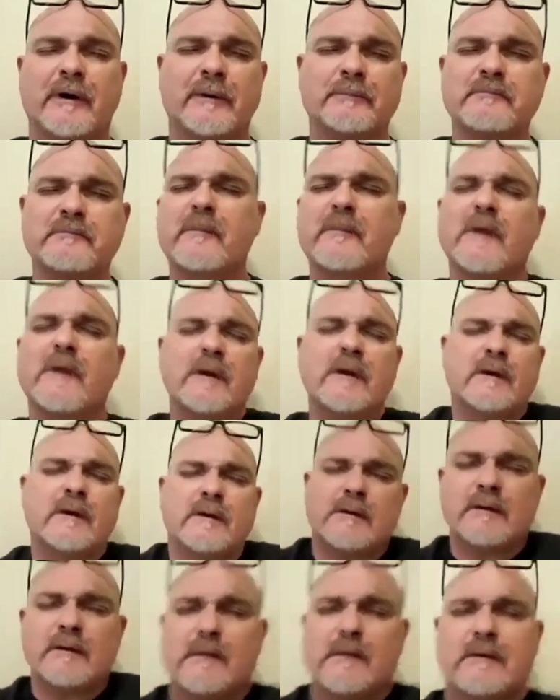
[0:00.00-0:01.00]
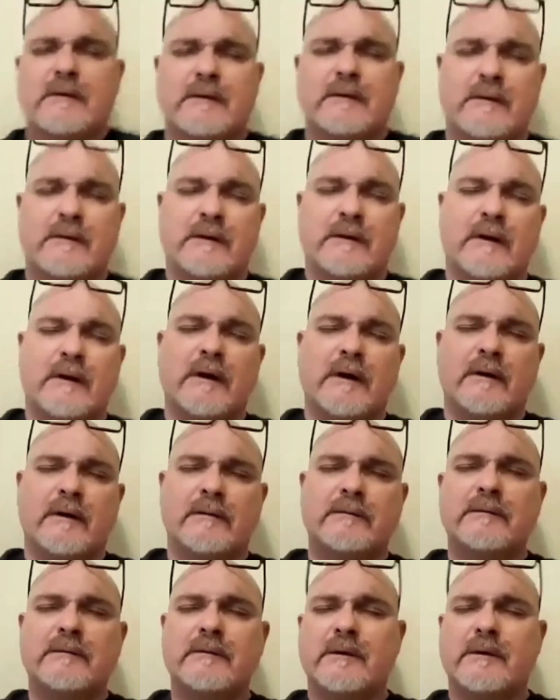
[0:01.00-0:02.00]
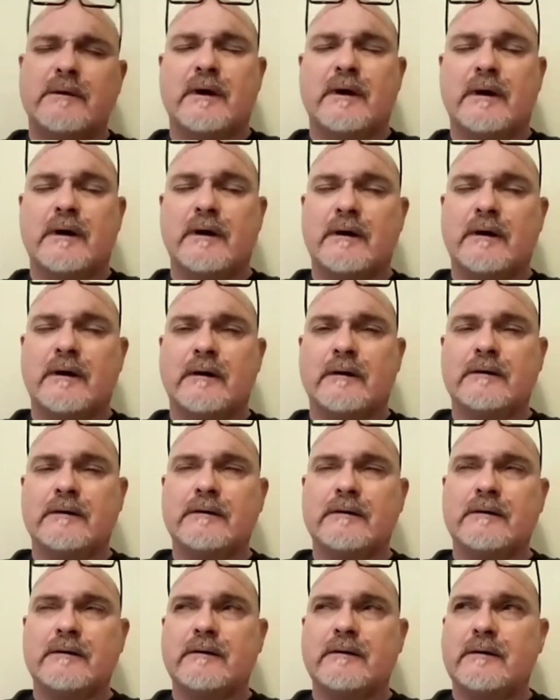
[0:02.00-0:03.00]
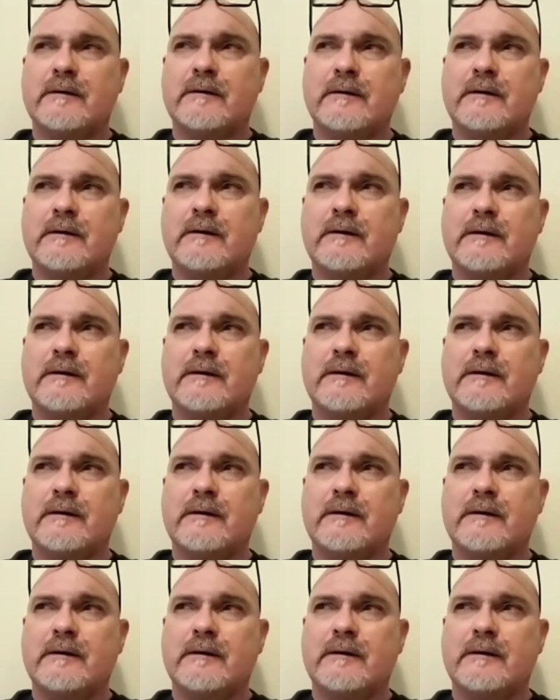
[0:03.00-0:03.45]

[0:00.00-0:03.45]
But, you know, how